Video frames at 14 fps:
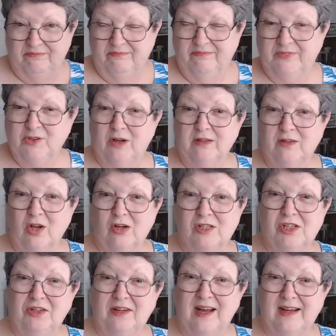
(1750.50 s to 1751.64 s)
So I'll talk to
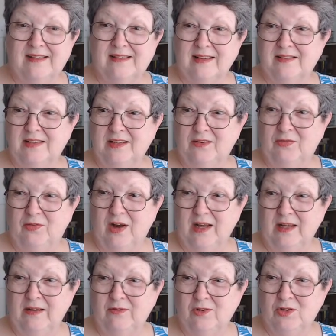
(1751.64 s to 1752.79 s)
you guys. I'll see you
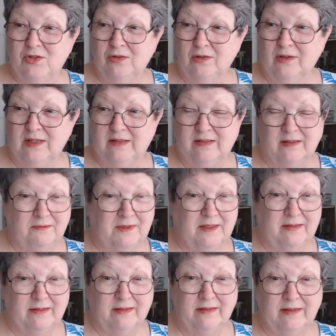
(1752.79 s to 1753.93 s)
Friday for sure, unless something
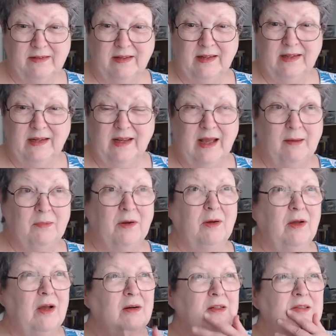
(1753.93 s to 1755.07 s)
else exciting happens.
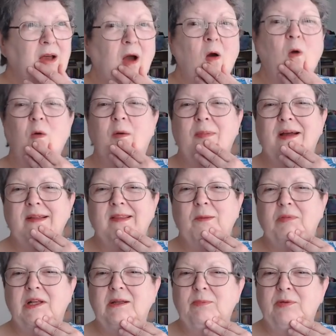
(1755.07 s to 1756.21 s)
Oh, about the
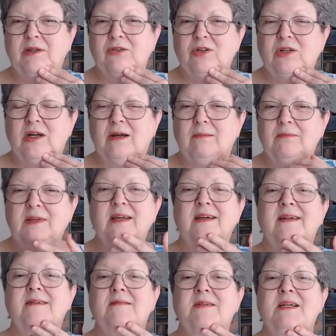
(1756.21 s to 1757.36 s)
blood pressure cup.
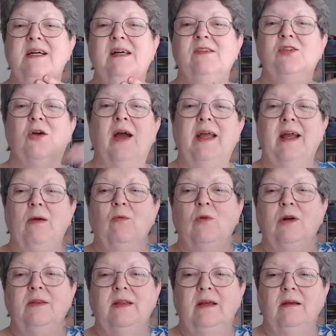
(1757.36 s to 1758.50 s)
Yeah. So I got
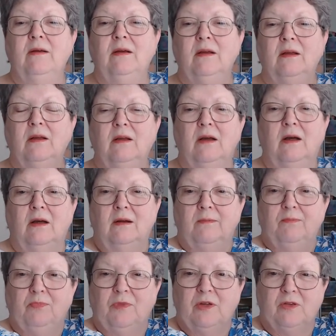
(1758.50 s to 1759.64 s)
one that,
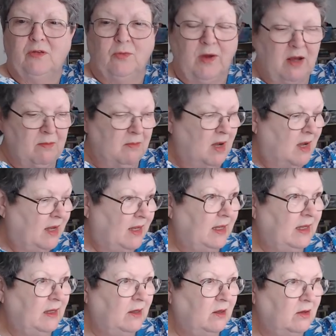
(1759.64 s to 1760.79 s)
because um, around my
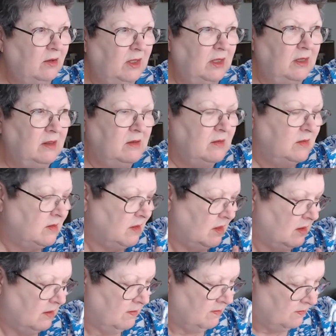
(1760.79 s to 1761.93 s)
here is,
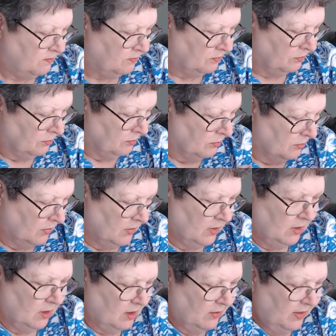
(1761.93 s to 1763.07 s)
um,
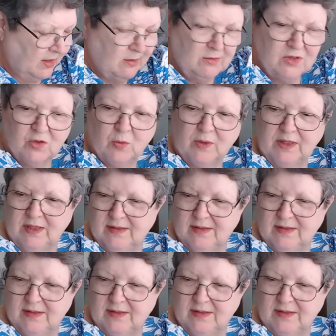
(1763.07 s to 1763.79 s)
I think it was 27